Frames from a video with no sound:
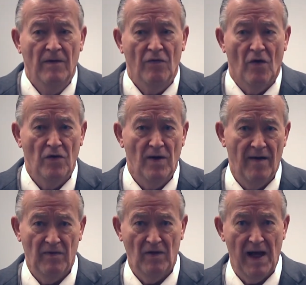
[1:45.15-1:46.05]
So you
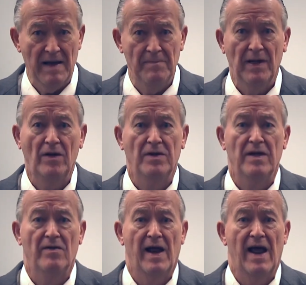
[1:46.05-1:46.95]
have the
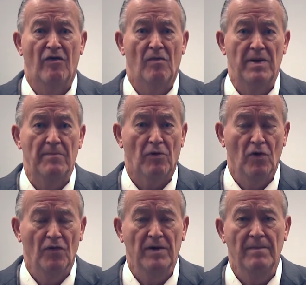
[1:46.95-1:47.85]
liability that has to be
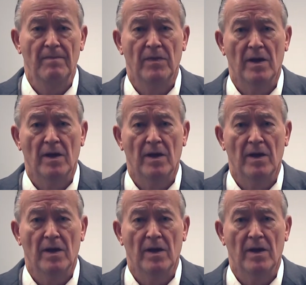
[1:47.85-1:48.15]
proven.